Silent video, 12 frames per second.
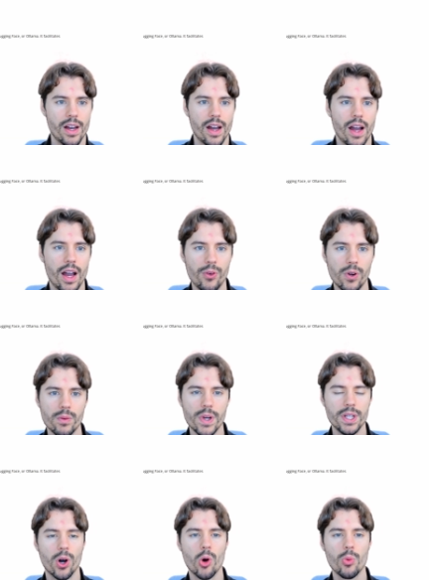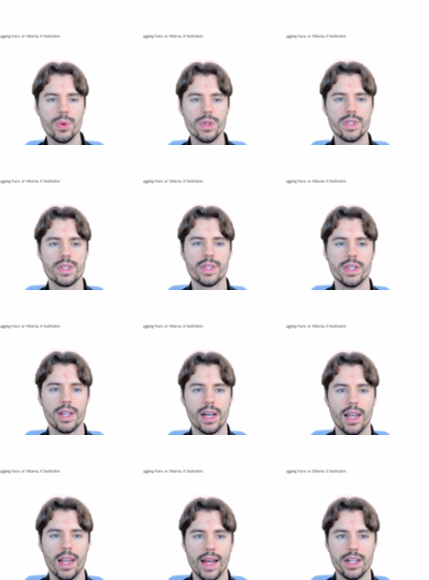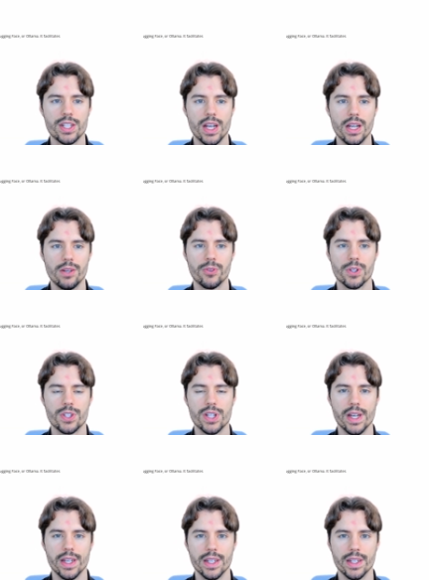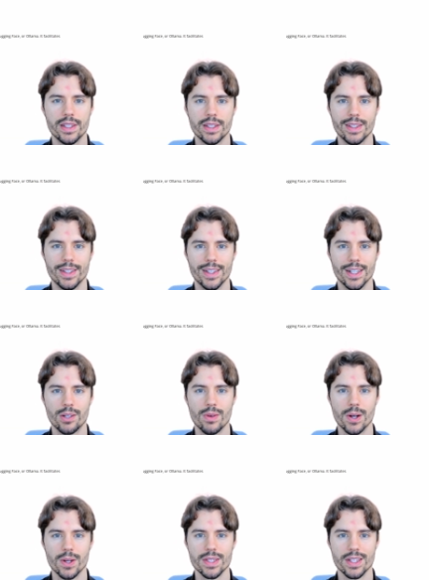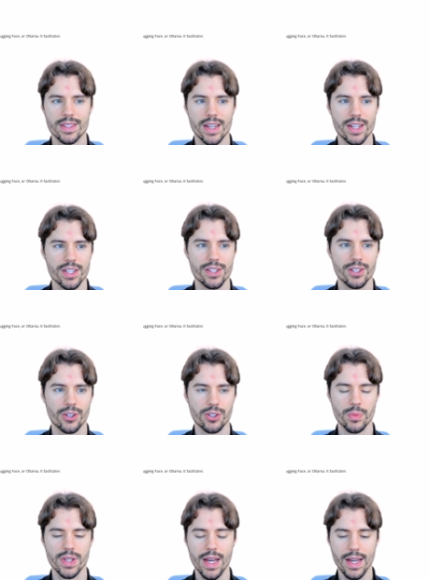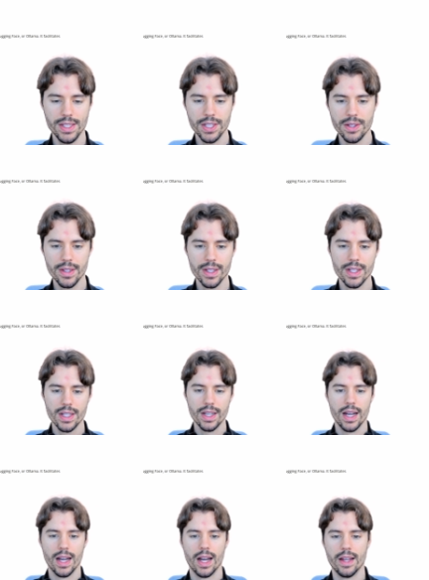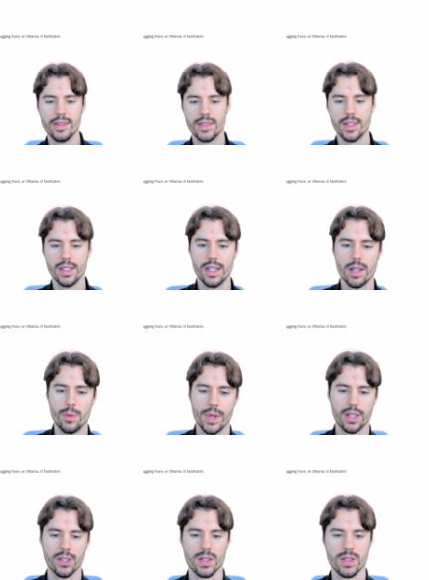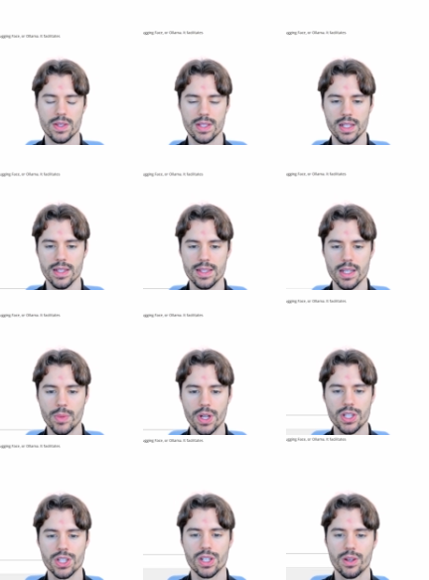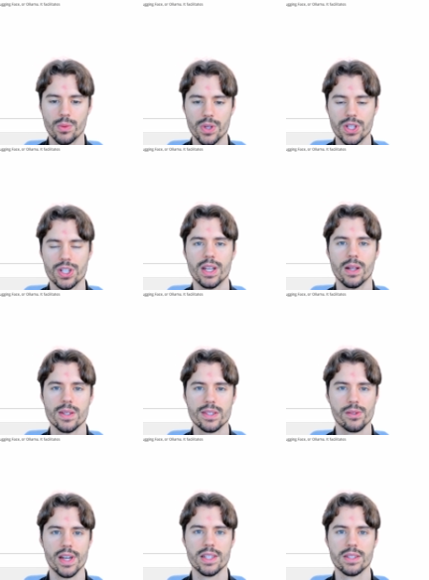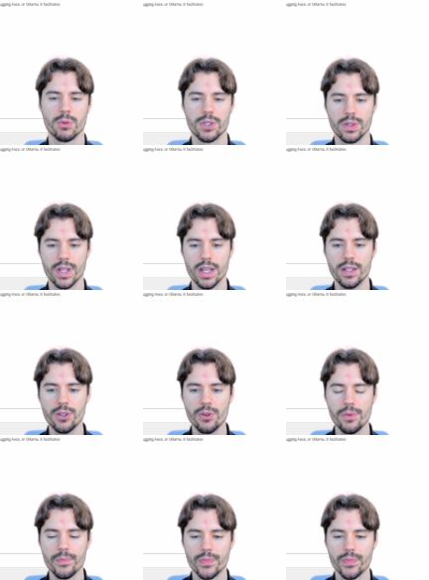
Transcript: I've already opened the LangChain4j uh, Quarkus extension documentation. And here we can also see this image, which illustrates what you can do.